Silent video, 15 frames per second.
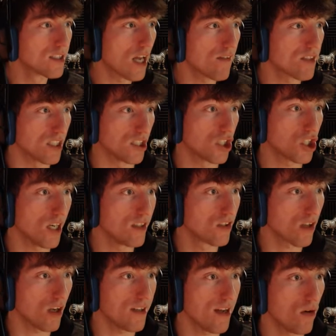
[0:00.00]
having a
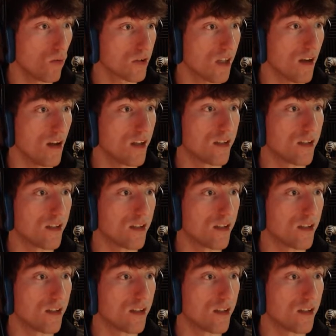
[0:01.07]
chainsaw What the hell?